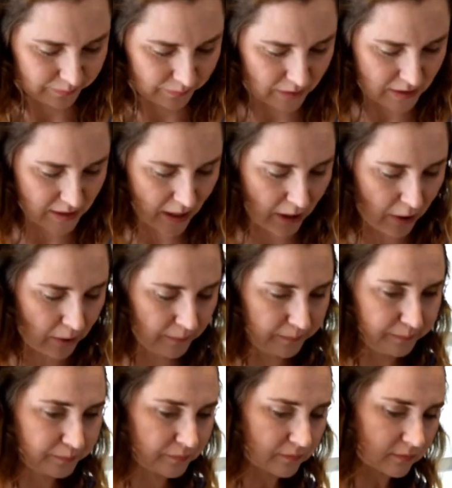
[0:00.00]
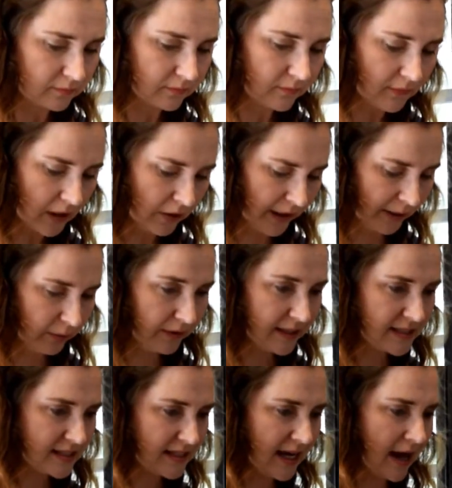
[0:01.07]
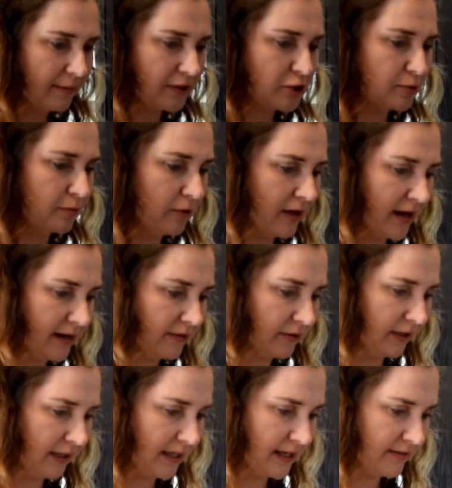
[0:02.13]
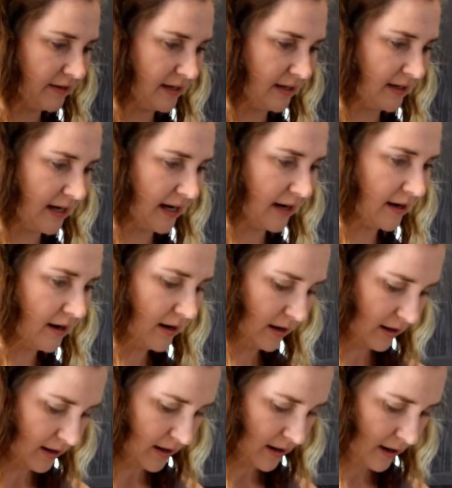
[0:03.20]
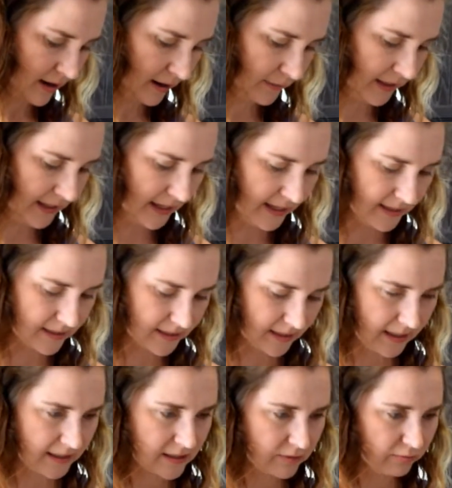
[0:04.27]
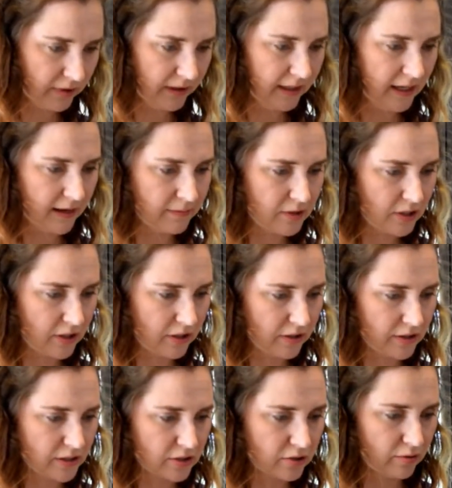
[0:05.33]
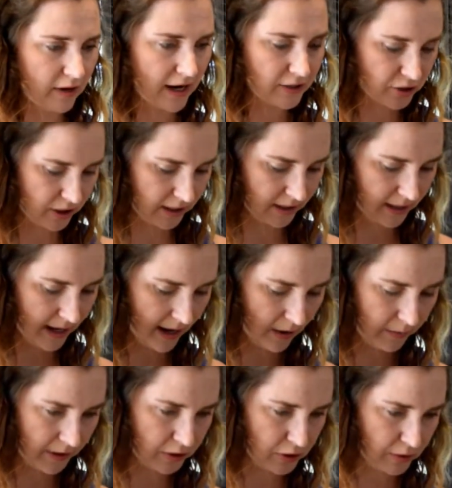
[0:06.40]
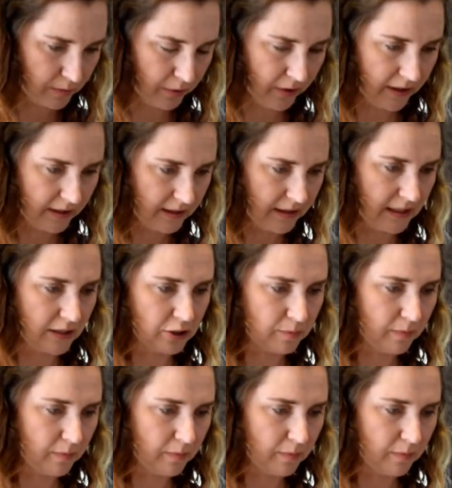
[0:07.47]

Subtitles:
So, okay, well, let's see how much more I really even need. I mean, it's really up to your discretion how much you put in each